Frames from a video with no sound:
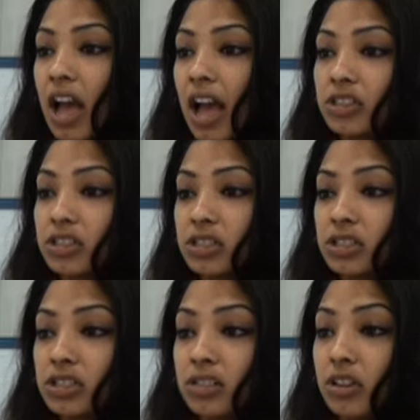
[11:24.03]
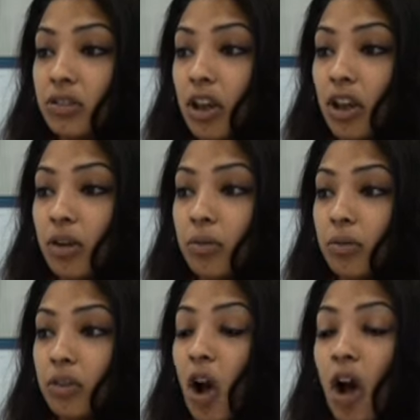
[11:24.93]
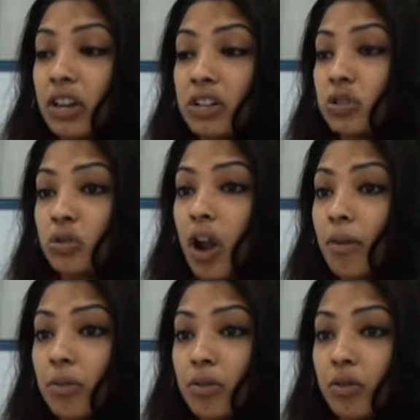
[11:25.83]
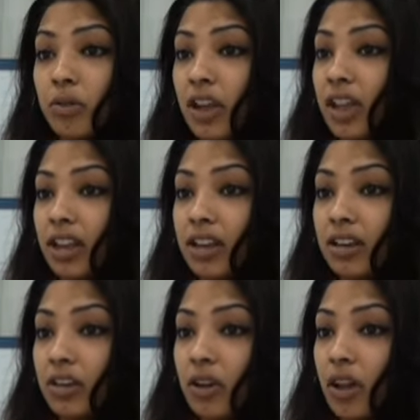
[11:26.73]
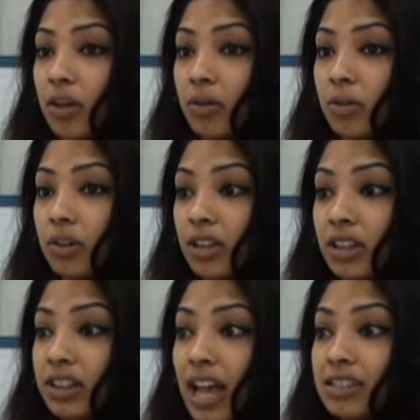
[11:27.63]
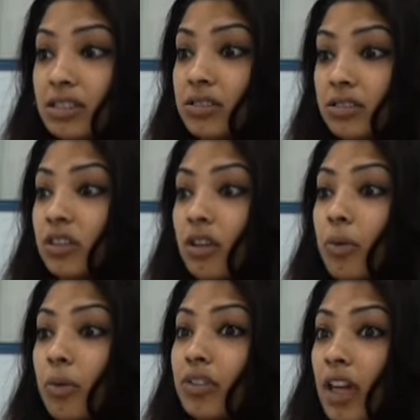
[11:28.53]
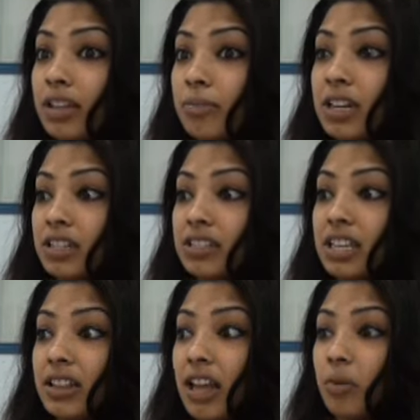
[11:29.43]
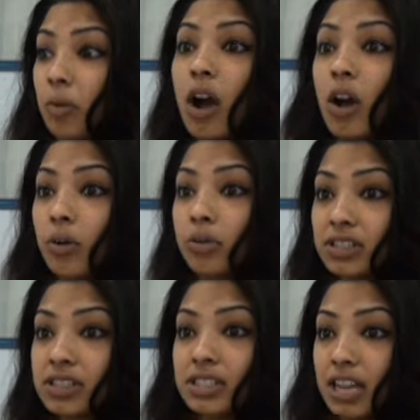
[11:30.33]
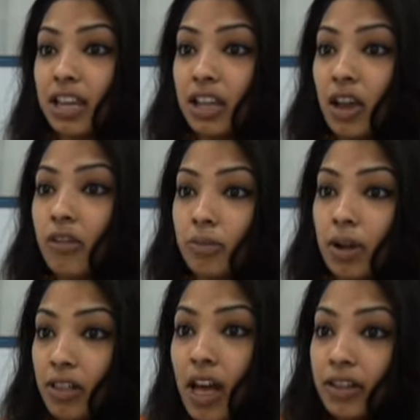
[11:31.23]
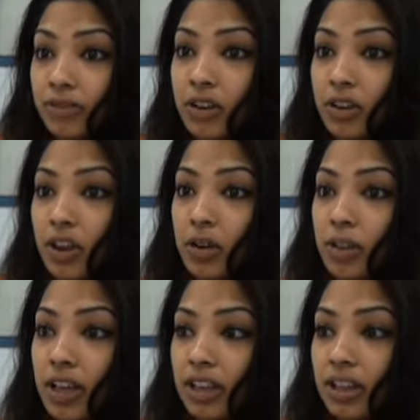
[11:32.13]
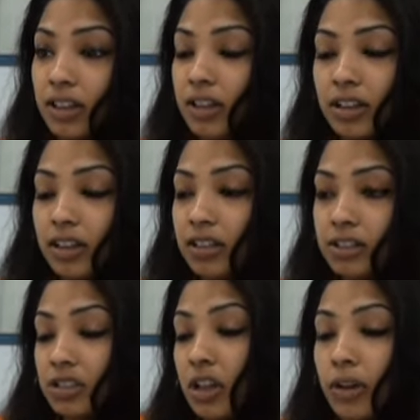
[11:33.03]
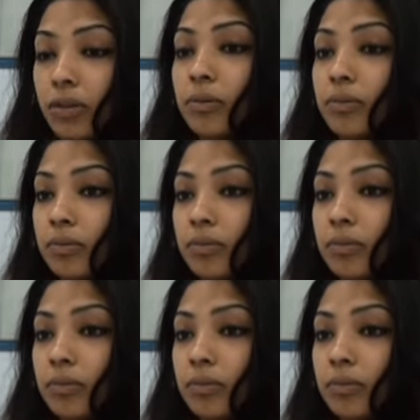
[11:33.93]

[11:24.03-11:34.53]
I just, you know, got in trouble, and, you know, that's, you know, what led me to see that, whoa, this is taking over my life, you know, like, so.